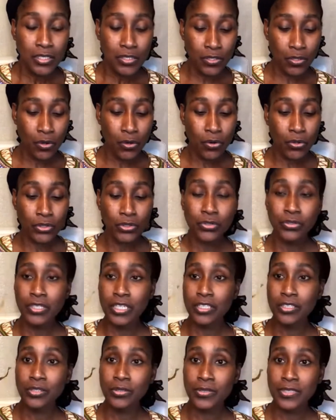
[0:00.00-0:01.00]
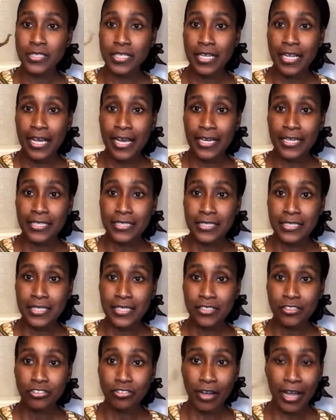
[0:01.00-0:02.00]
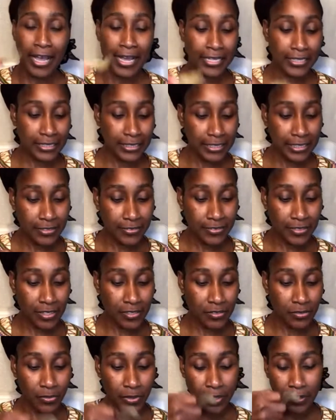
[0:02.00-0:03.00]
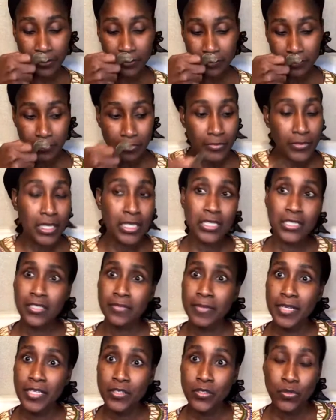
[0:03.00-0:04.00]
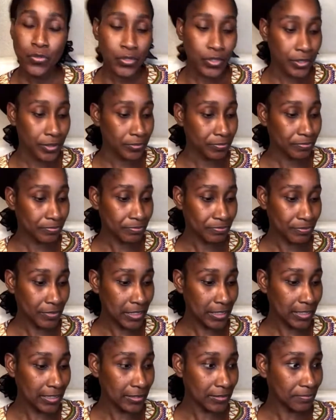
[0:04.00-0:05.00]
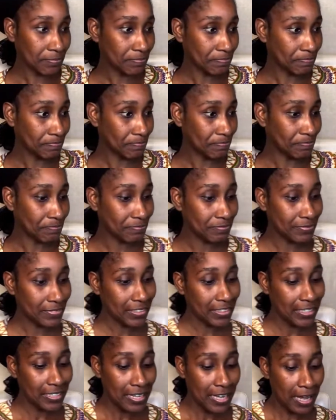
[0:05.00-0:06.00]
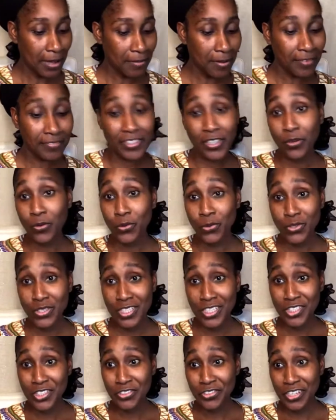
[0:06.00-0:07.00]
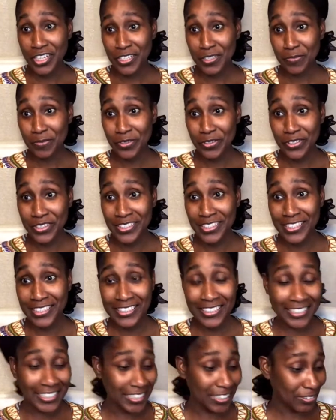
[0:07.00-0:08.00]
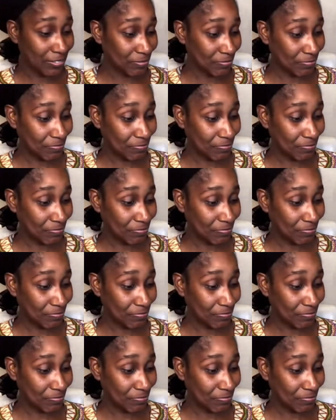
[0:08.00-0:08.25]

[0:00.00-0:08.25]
So you can utilize dried leaves as well. It smells so good. Listen, I'm having a whole sensory experience here today.